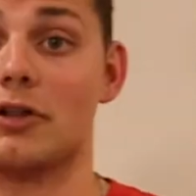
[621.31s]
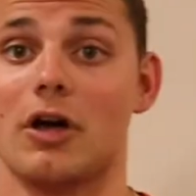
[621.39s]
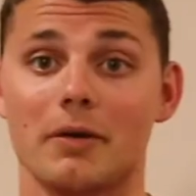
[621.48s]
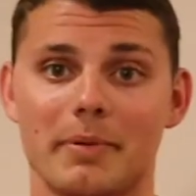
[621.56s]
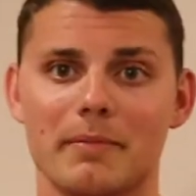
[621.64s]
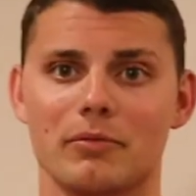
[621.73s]
A
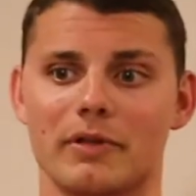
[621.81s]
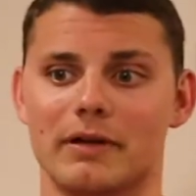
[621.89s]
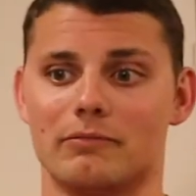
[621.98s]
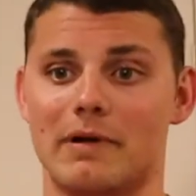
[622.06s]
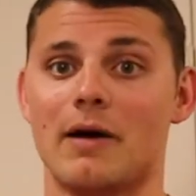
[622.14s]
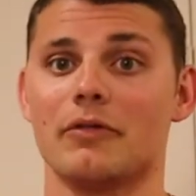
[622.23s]
lot of people
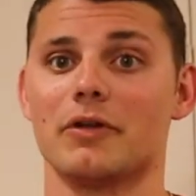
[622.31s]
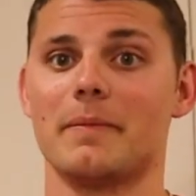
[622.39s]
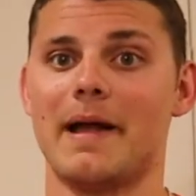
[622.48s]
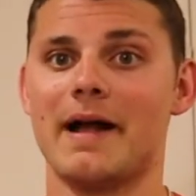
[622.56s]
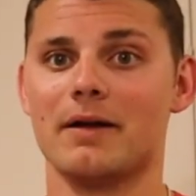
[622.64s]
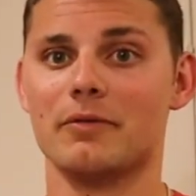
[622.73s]
that round their
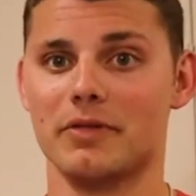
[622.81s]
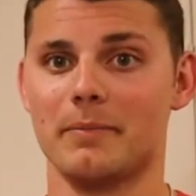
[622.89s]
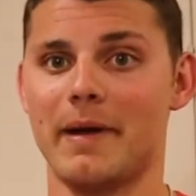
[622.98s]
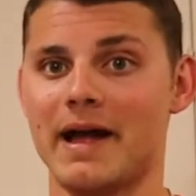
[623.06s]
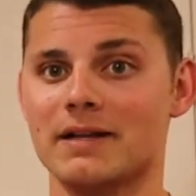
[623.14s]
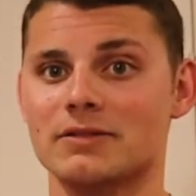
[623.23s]
back with the
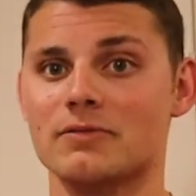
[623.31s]
back